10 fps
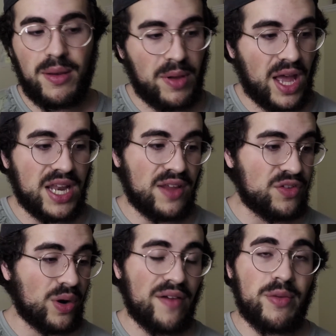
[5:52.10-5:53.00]
And if you
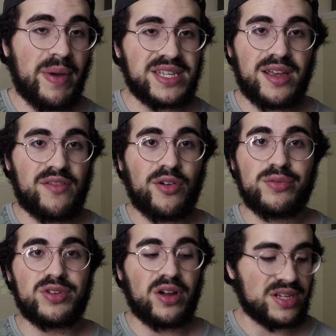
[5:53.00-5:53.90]
don't have the best
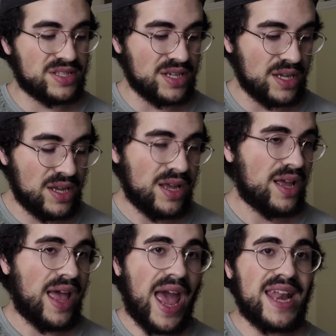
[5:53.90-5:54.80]
headphones, honestly,
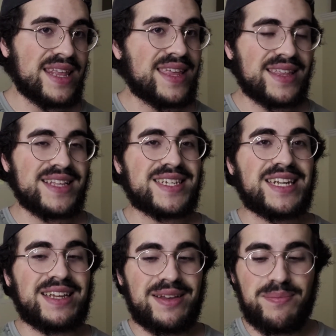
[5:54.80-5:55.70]
anything that's going
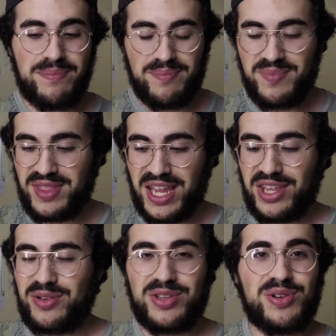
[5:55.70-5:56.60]
to, that
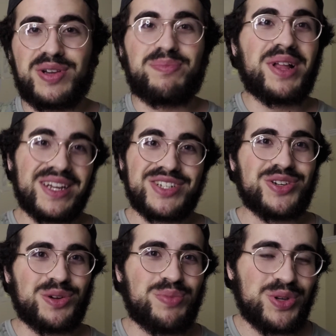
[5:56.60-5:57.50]
you can plug into
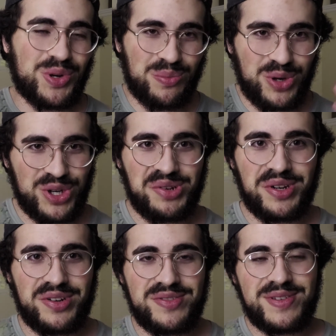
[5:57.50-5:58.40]
your computer and put in your
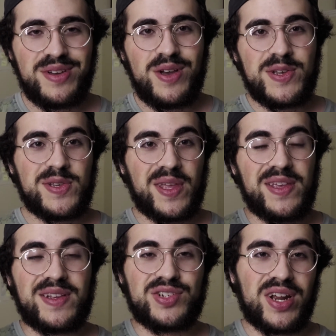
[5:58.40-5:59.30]
ears so that you
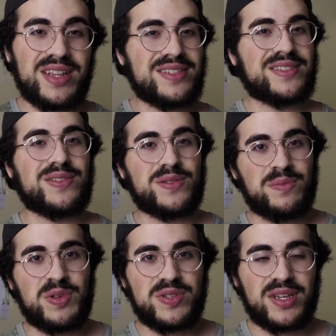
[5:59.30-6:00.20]
can try to listen to those
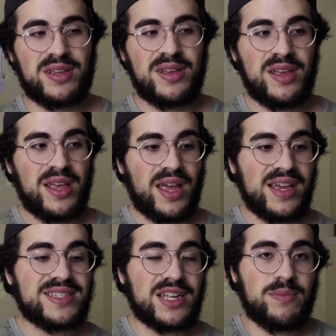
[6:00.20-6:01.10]
music
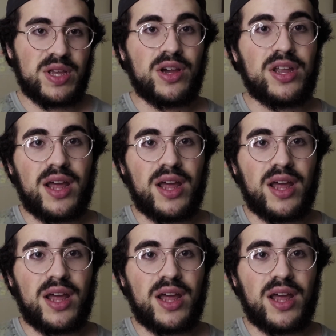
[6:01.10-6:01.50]
is going to be good.